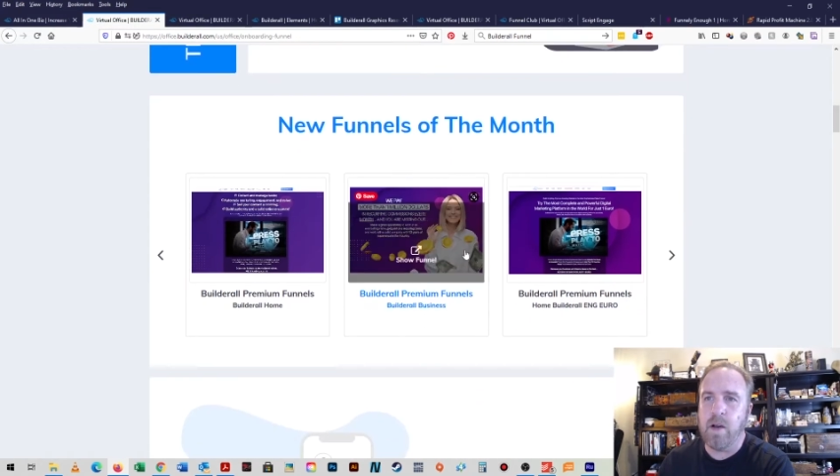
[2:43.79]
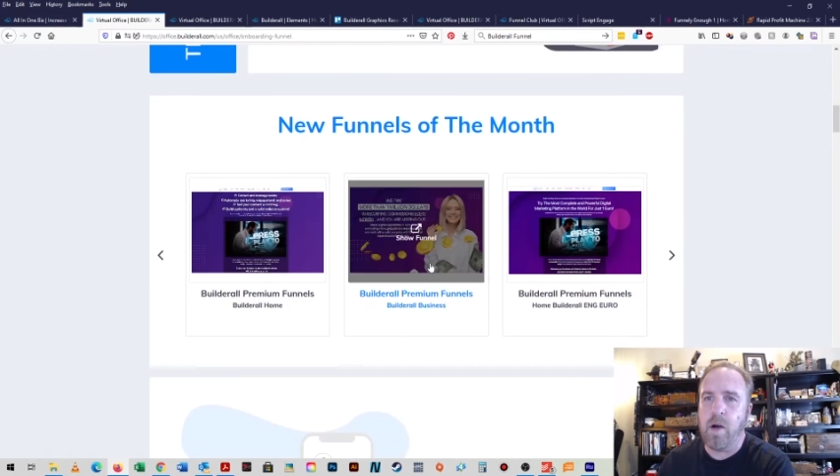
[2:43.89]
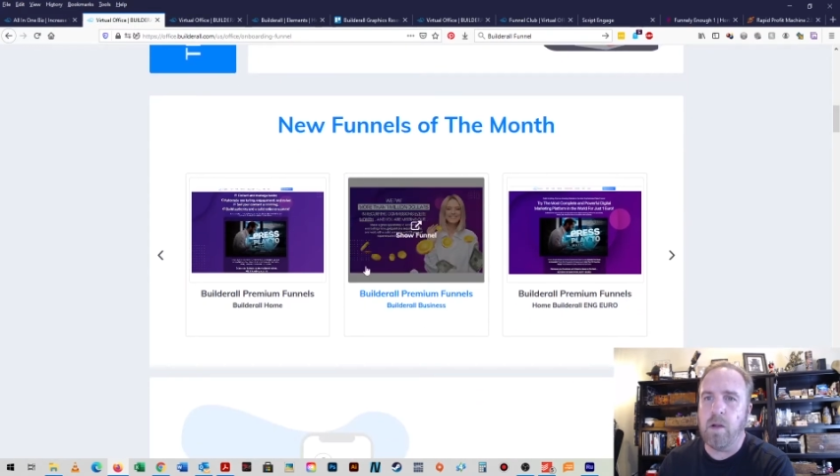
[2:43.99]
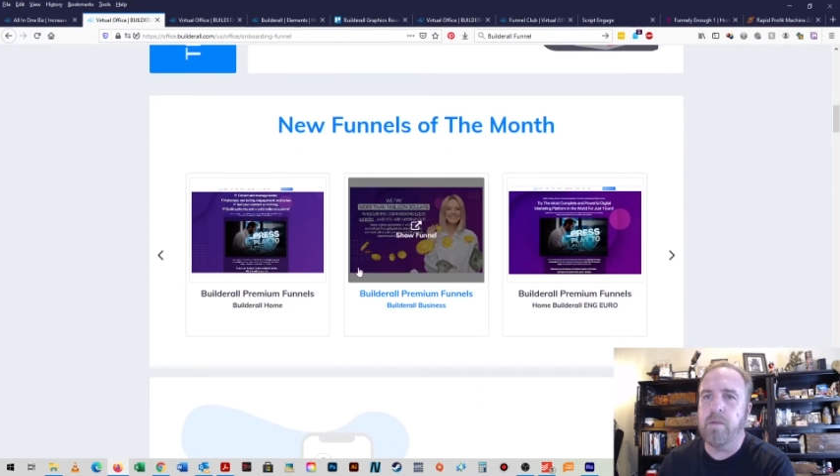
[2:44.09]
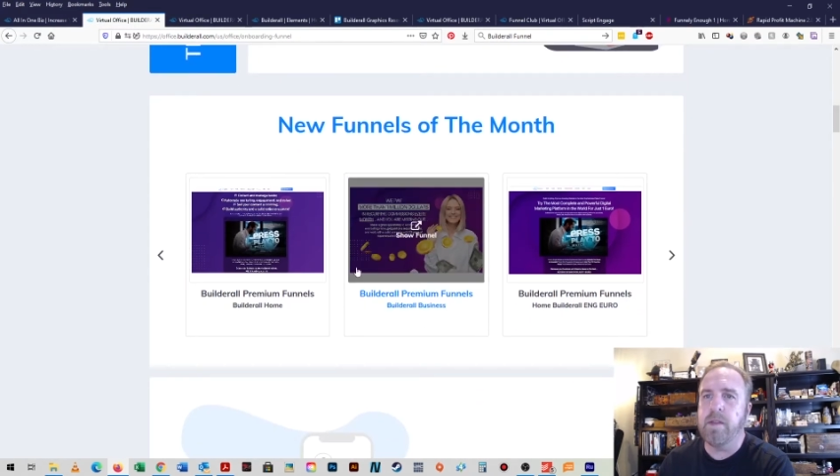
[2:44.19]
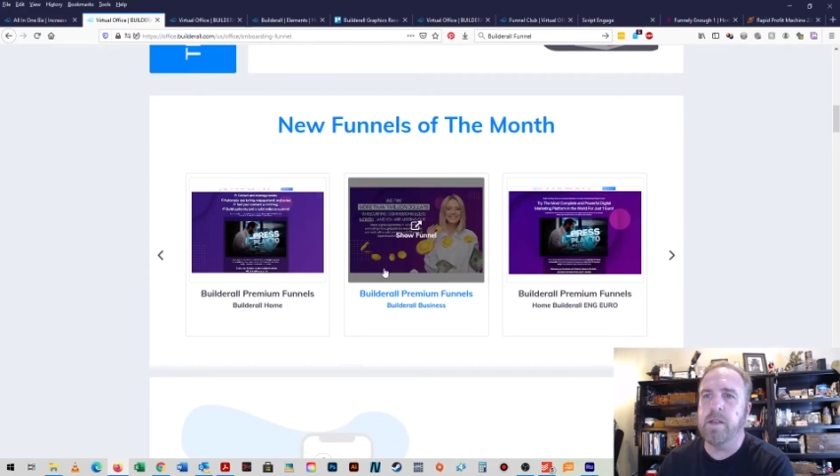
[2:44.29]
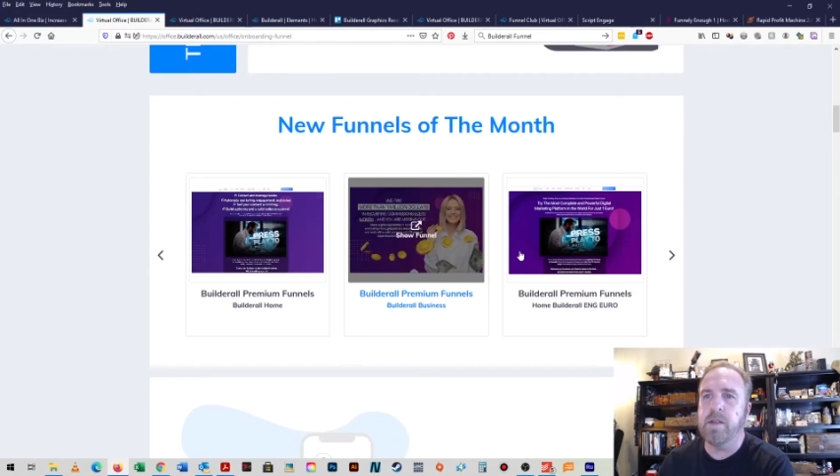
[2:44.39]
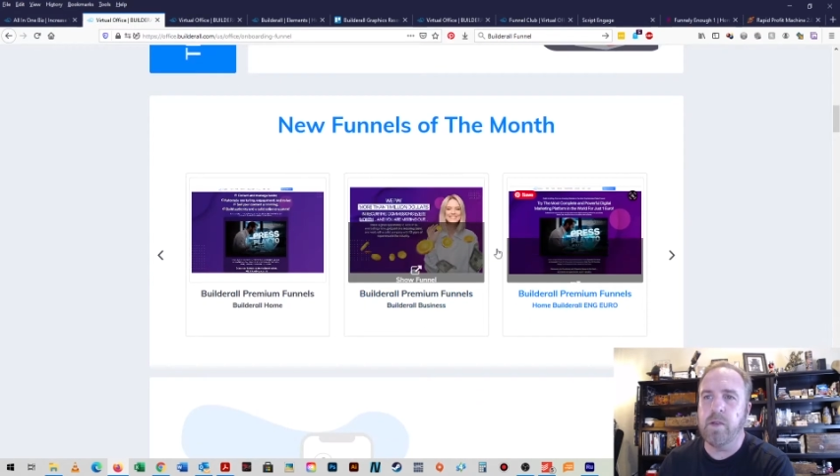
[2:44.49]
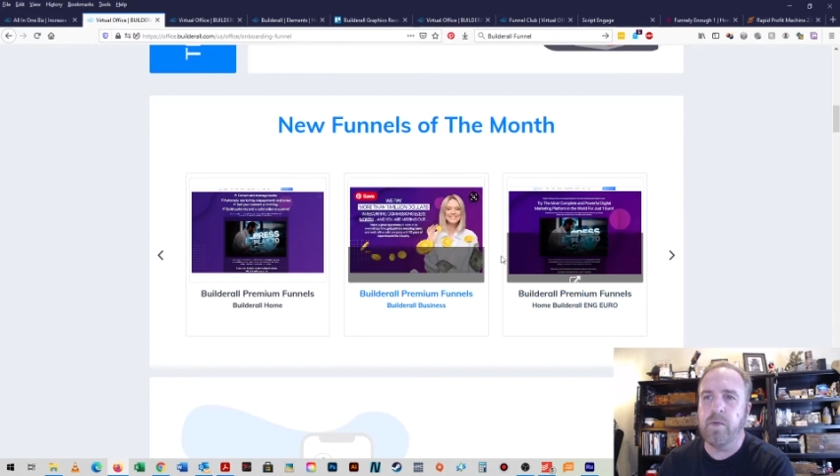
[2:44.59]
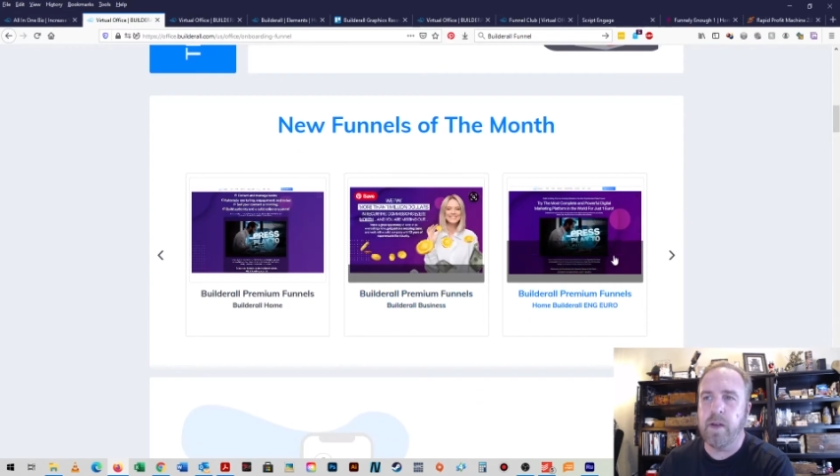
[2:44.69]
all of these
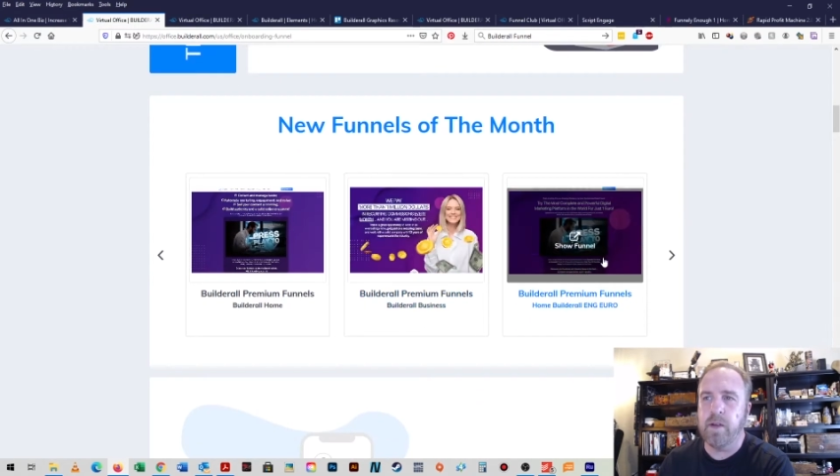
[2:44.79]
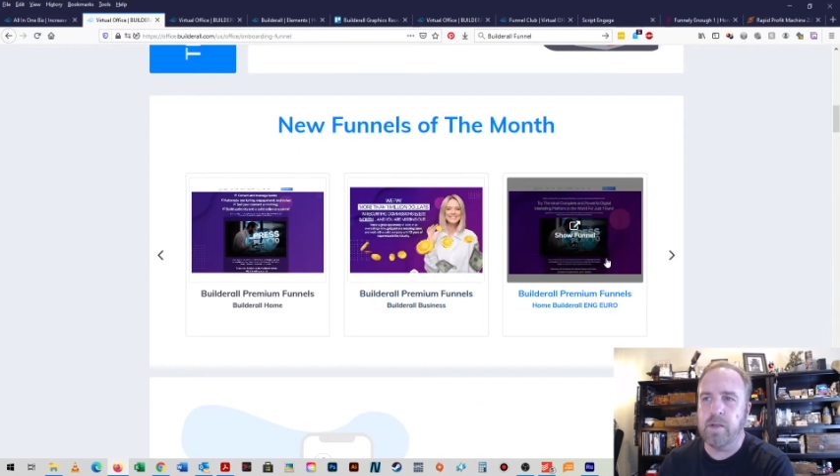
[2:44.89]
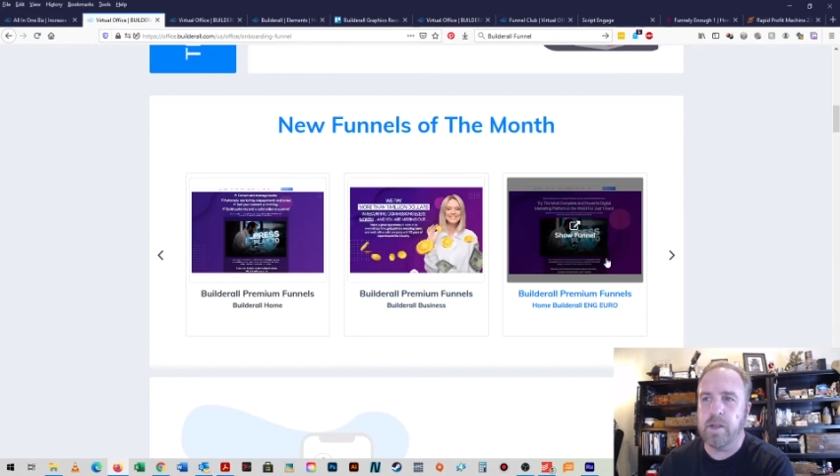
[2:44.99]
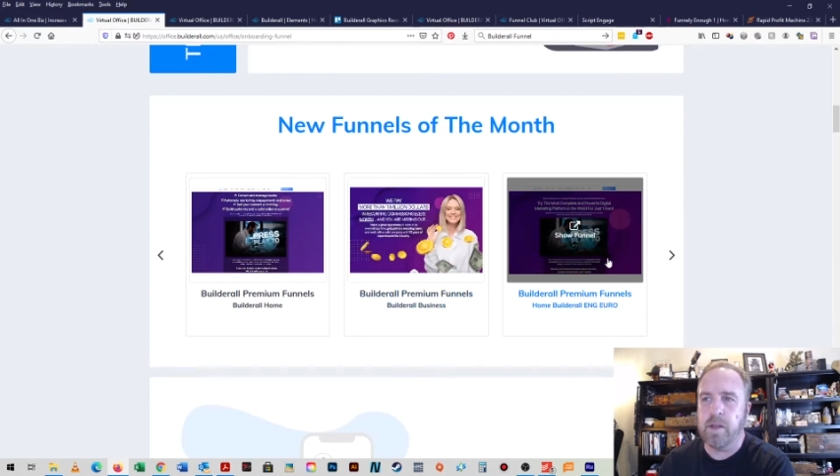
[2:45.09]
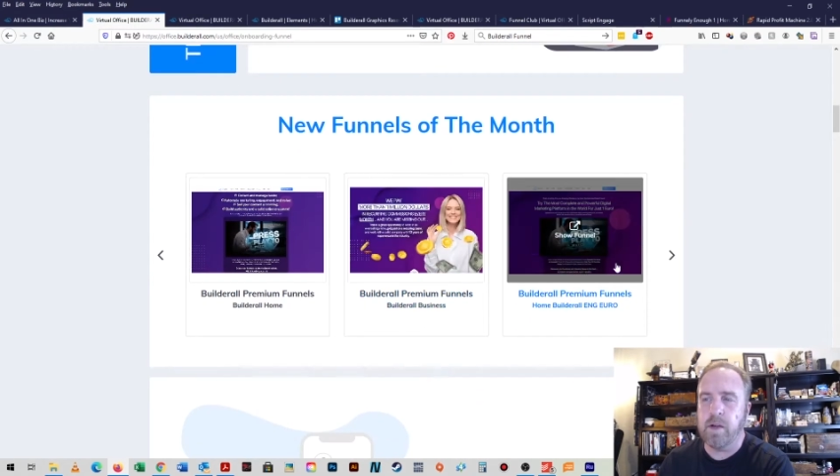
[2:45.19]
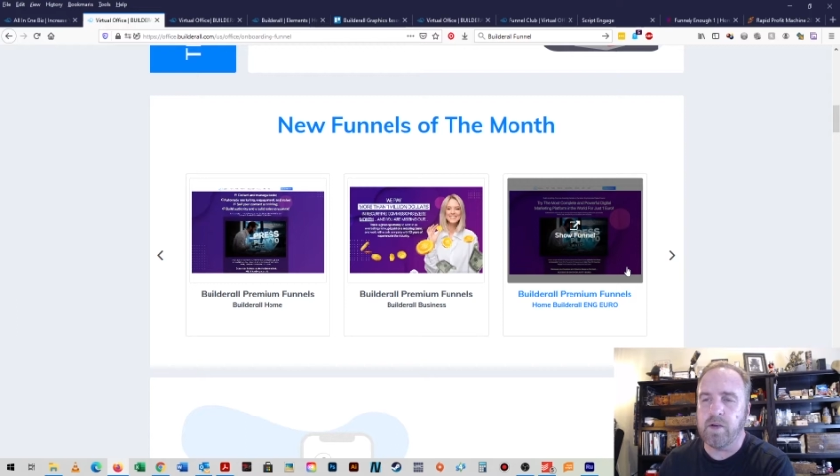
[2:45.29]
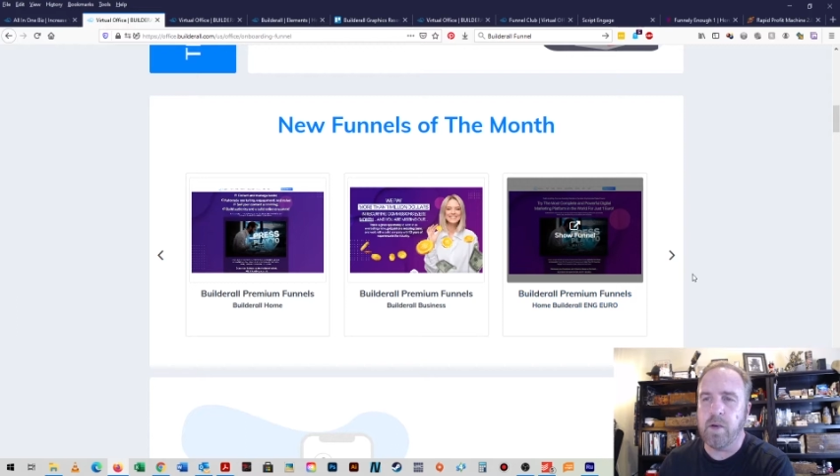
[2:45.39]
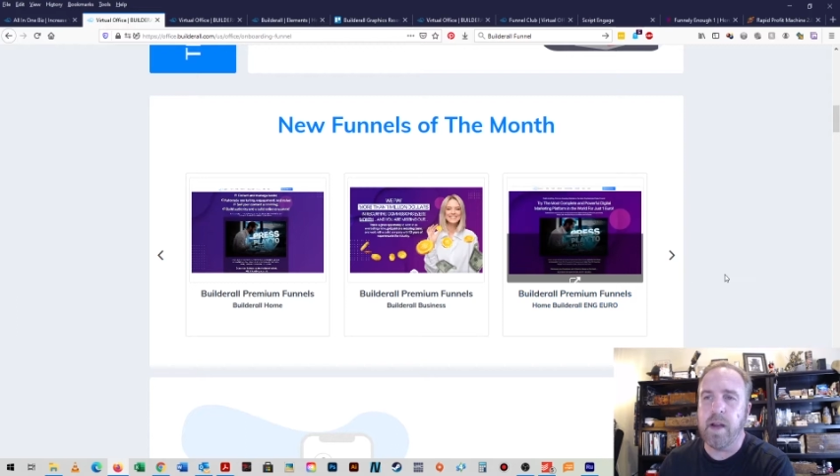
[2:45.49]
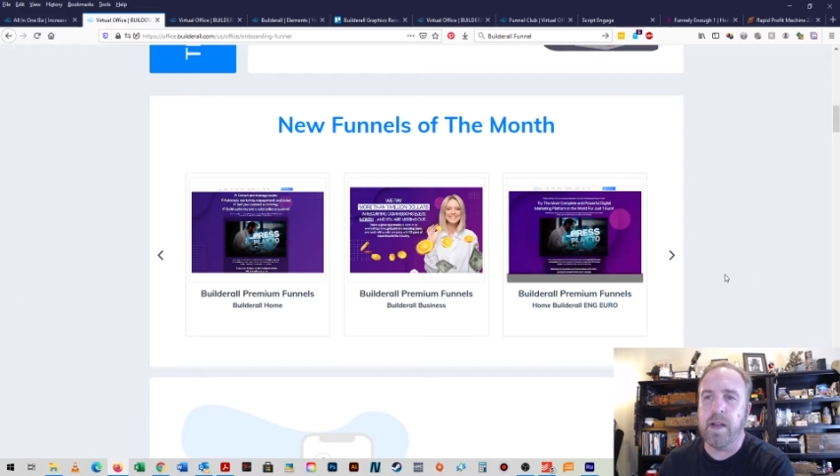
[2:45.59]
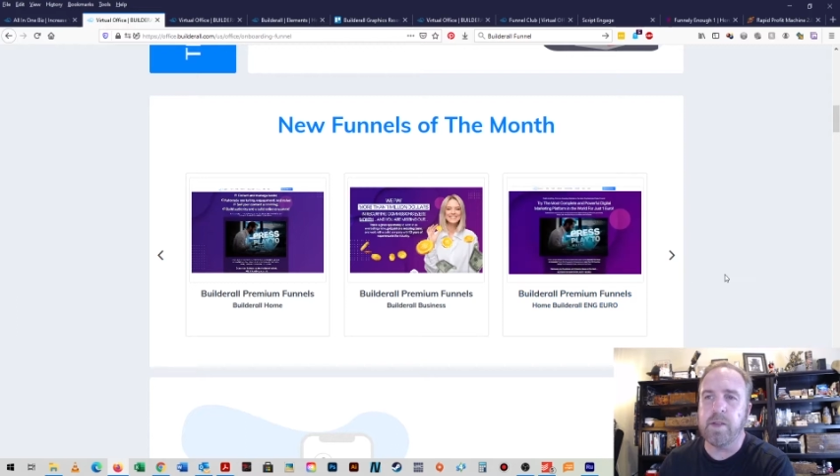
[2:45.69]
new funnels that they're creating.